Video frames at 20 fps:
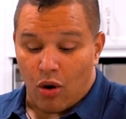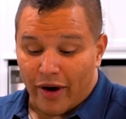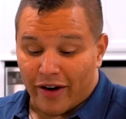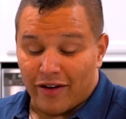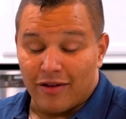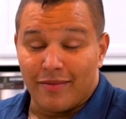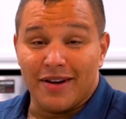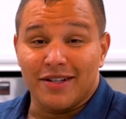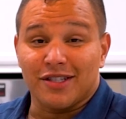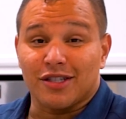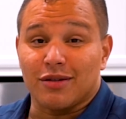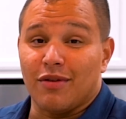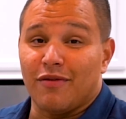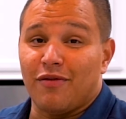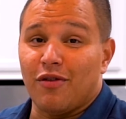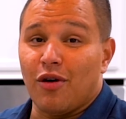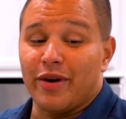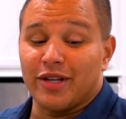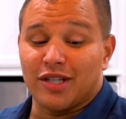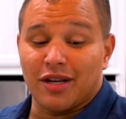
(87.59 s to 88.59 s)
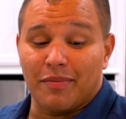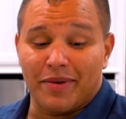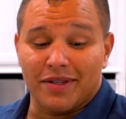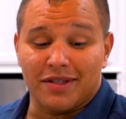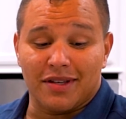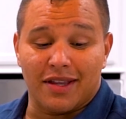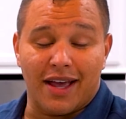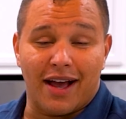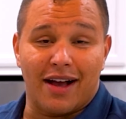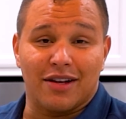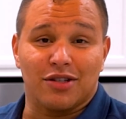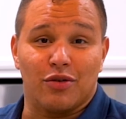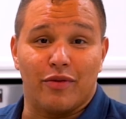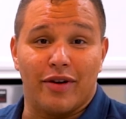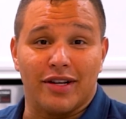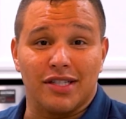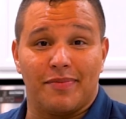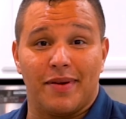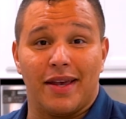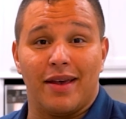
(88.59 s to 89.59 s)
right, everybody, so before we jump into the actual
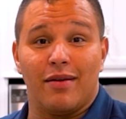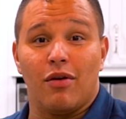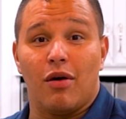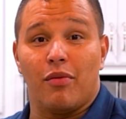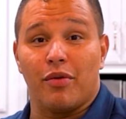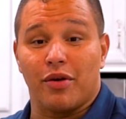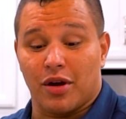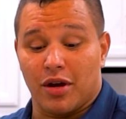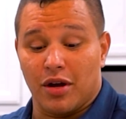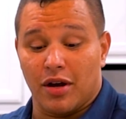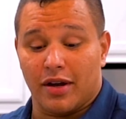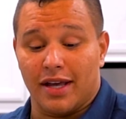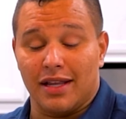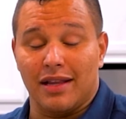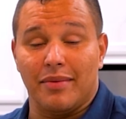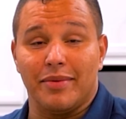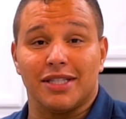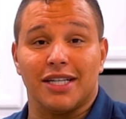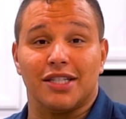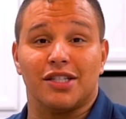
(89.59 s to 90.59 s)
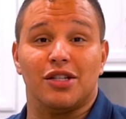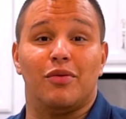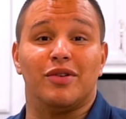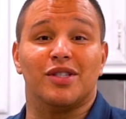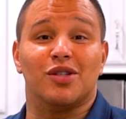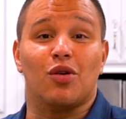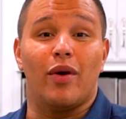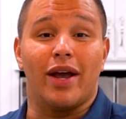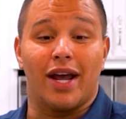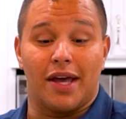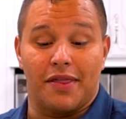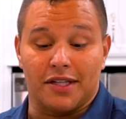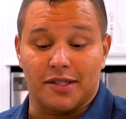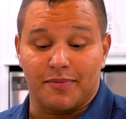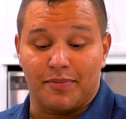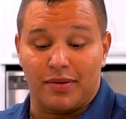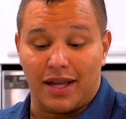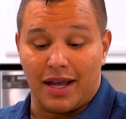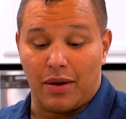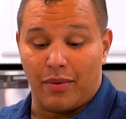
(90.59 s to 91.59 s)
recipe and what we're cooking, let me just let you know what's going in this plate.